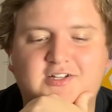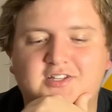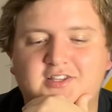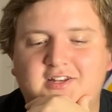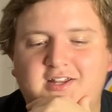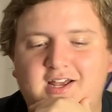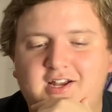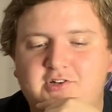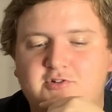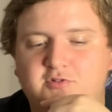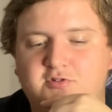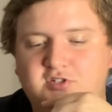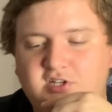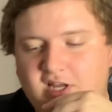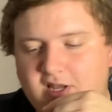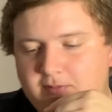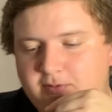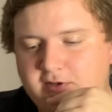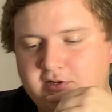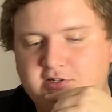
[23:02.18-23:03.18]
of the national
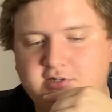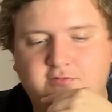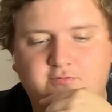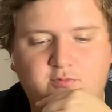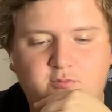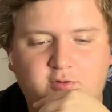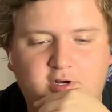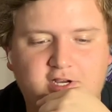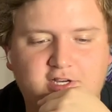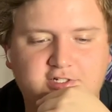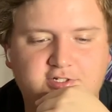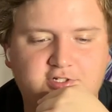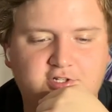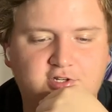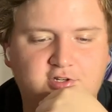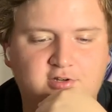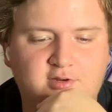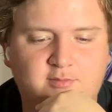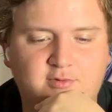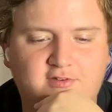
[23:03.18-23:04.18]
championship from last
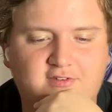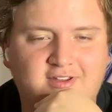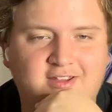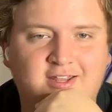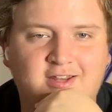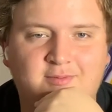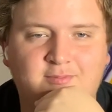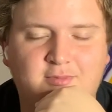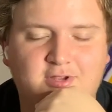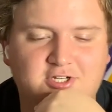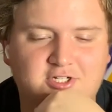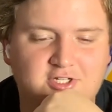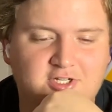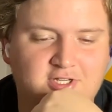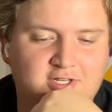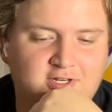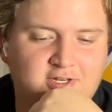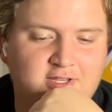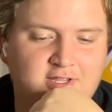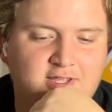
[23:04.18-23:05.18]
year, number 10,
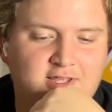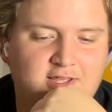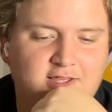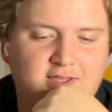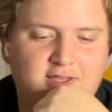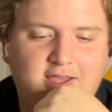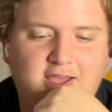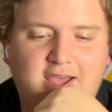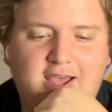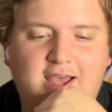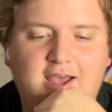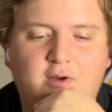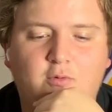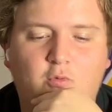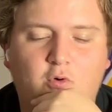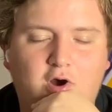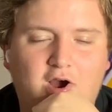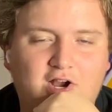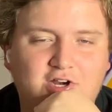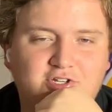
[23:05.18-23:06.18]
Michigan at
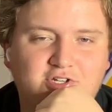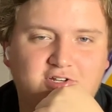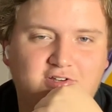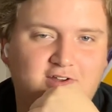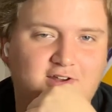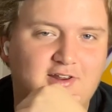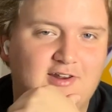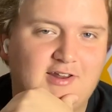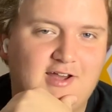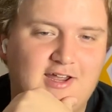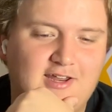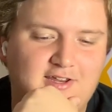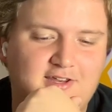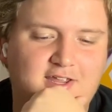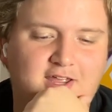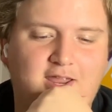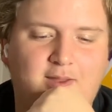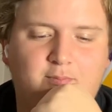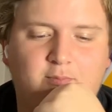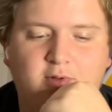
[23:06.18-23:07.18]
Washington, a night
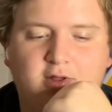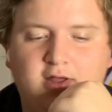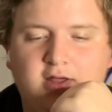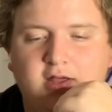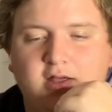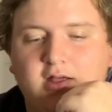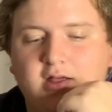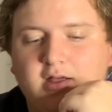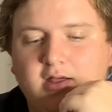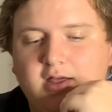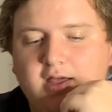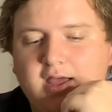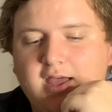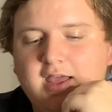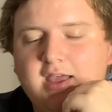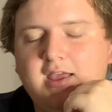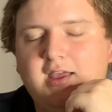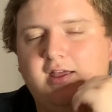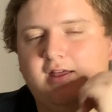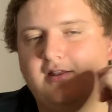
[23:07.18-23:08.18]
game.
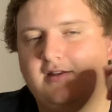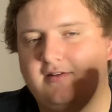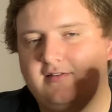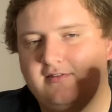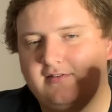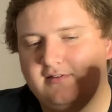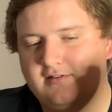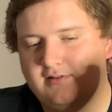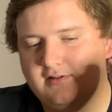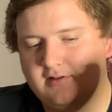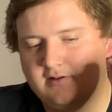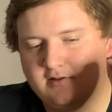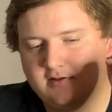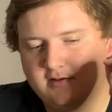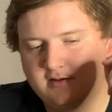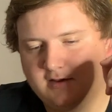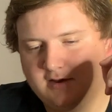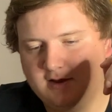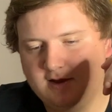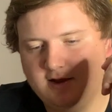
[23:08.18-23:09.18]
And
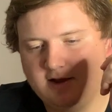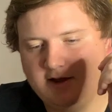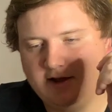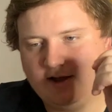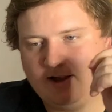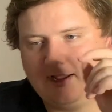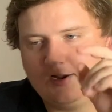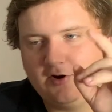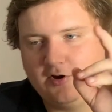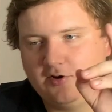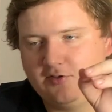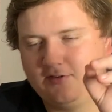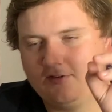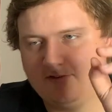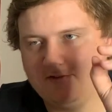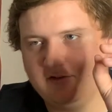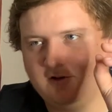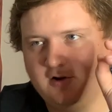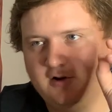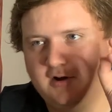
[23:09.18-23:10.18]
I'd heard
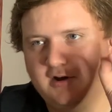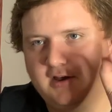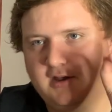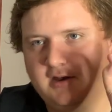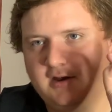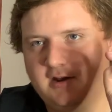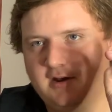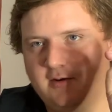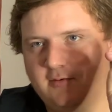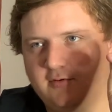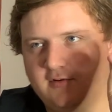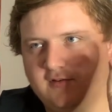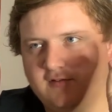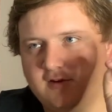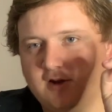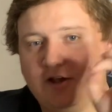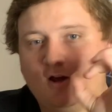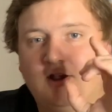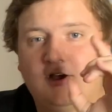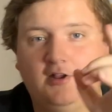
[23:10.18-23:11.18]
this it was
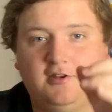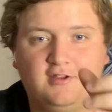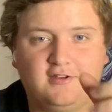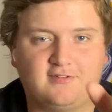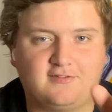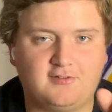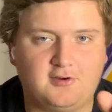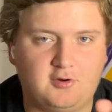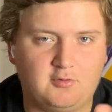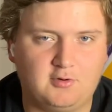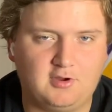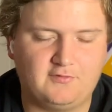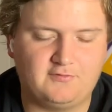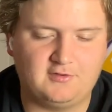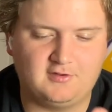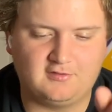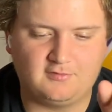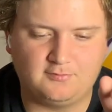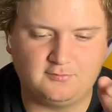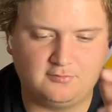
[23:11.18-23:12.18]
Unnecessary
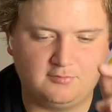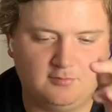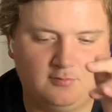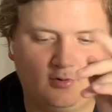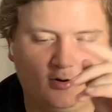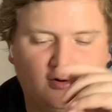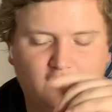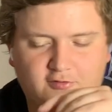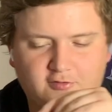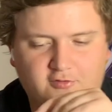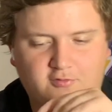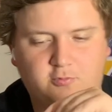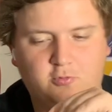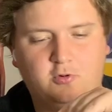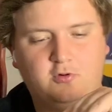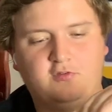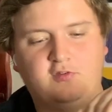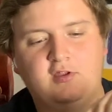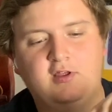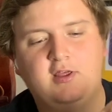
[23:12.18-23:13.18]
Roughness, Barstool
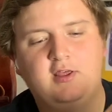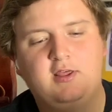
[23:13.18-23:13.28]
Sports.